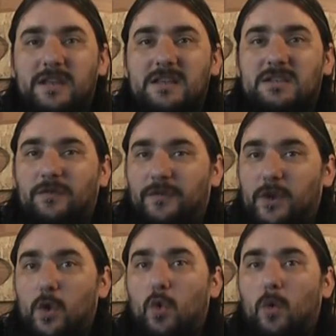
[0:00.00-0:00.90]
is the
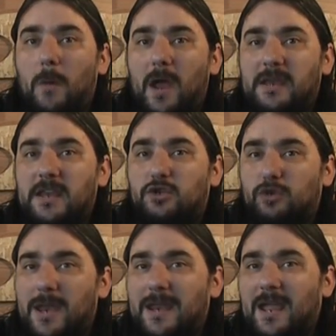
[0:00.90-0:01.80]
fuel might need
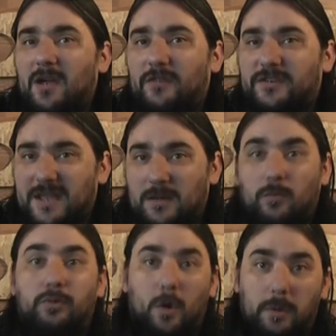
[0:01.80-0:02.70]
draining out of the tank,
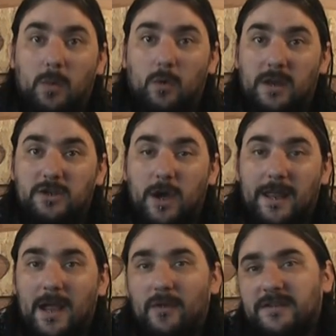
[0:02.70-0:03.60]
probably will need
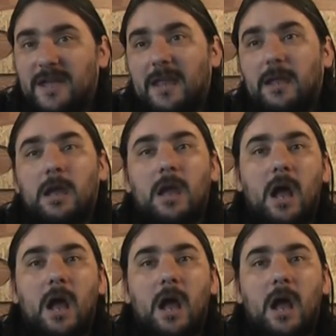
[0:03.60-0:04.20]
draining out of the tank.